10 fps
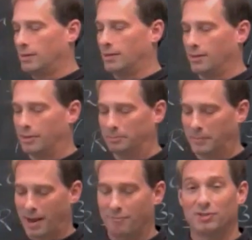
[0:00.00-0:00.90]
uh,
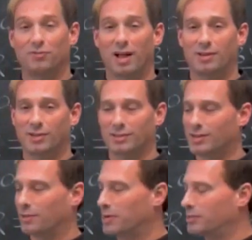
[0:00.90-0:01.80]
average velocity
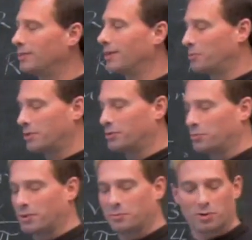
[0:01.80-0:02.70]
acceleration, then I want to do
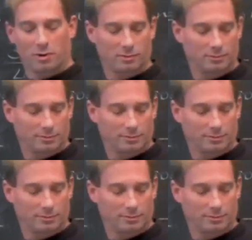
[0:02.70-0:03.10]
one more